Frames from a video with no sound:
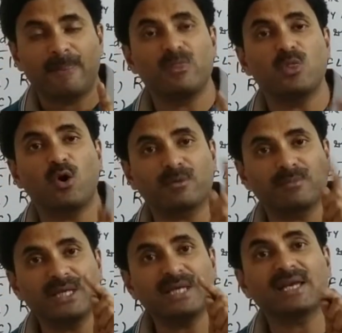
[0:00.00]

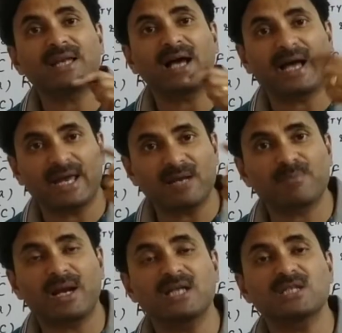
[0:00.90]
Normally in higher
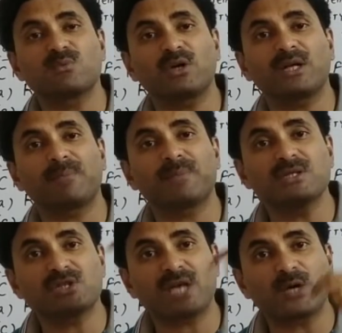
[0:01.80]
plants, what
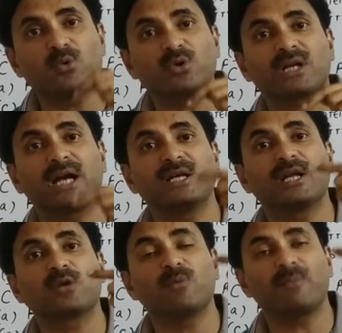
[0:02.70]
happens, zygote
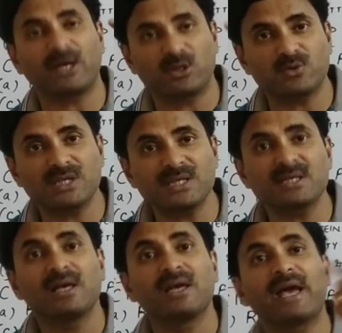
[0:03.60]
undergo mitosis
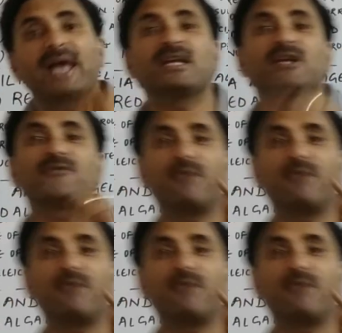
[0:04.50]
and it